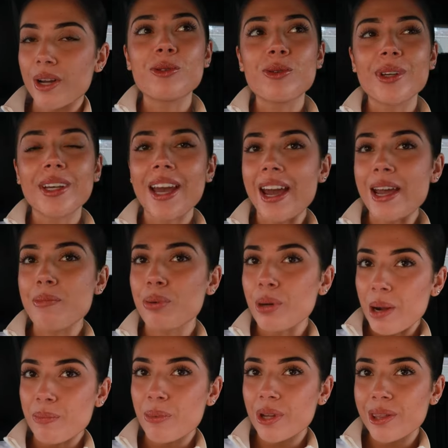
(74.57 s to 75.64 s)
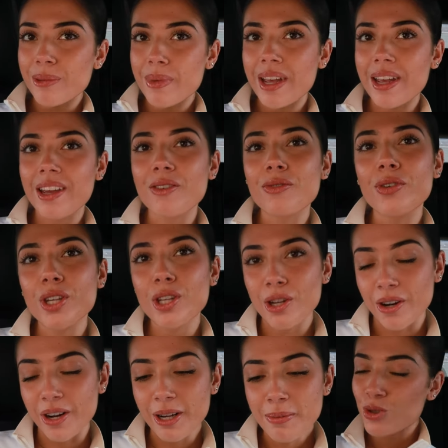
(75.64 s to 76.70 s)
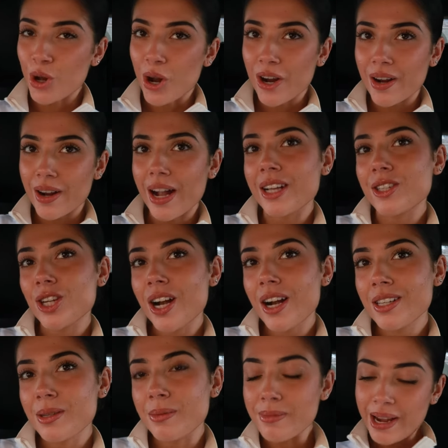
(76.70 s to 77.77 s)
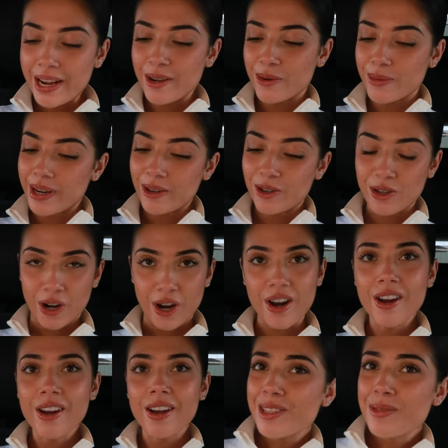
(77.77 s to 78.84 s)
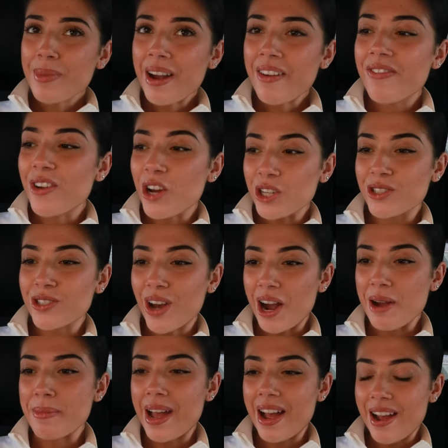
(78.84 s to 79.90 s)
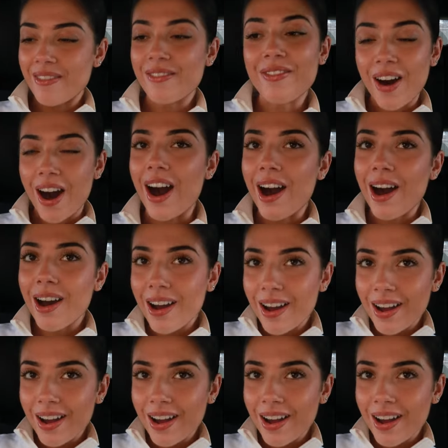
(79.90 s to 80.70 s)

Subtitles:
I'm doing a prep with me for Europe. So as you guys may or may not know, this is my first time ever